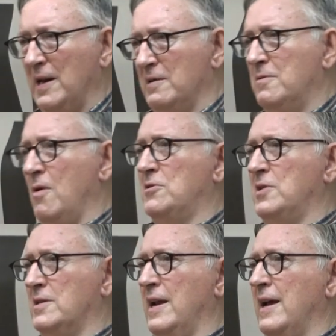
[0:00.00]
He lost
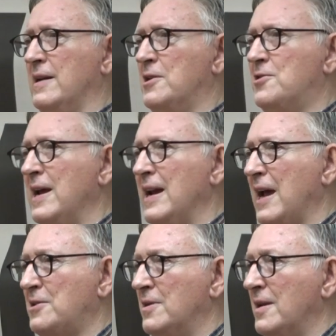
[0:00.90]
his leg in a train
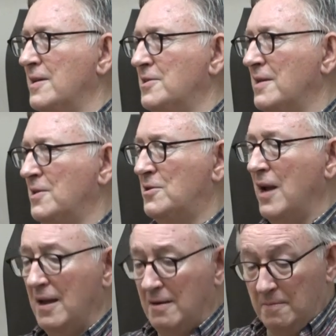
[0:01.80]
accident as a
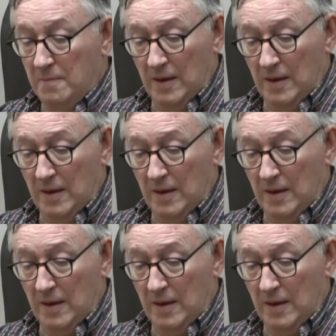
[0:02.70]
child.